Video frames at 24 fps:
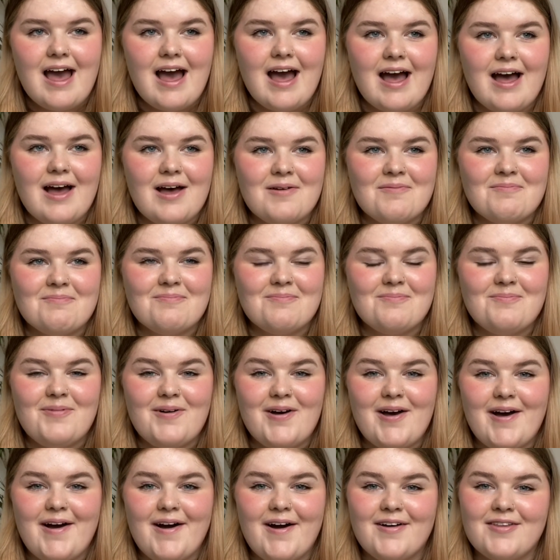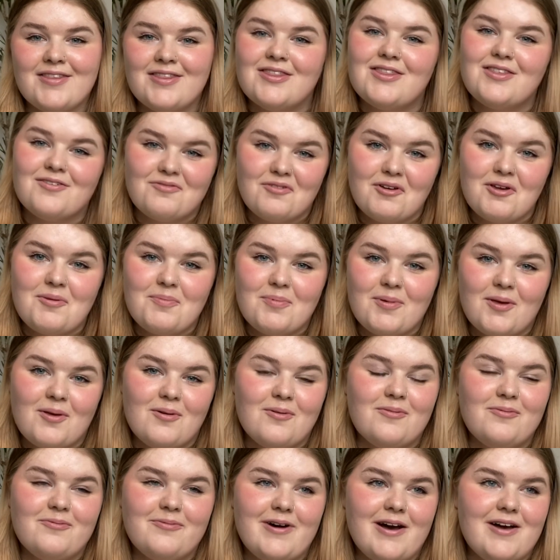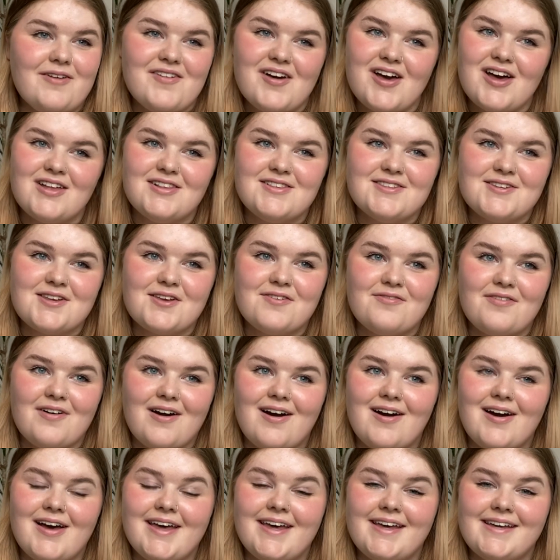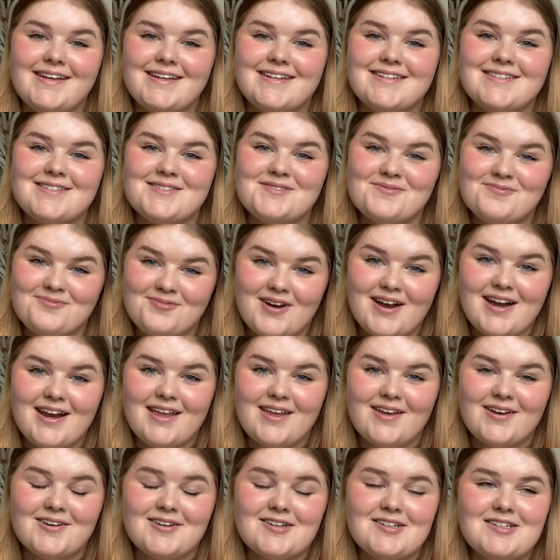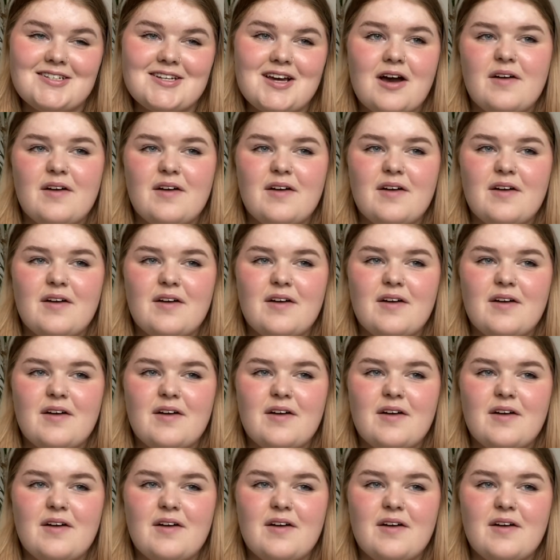but on the reboot, what I've heard so far, it is really good.